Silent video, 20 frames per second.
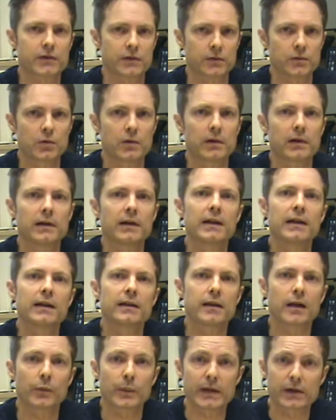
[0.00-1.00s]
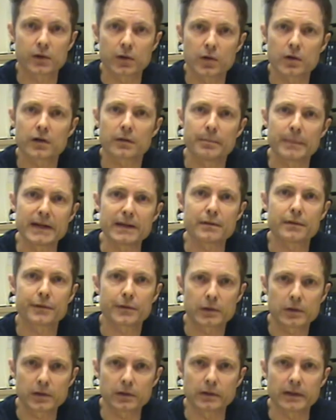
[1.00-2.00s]
sure that we cook meat
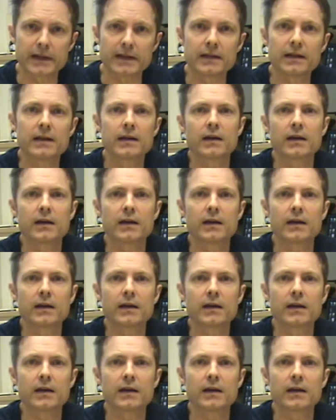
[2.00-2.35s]
thoroughly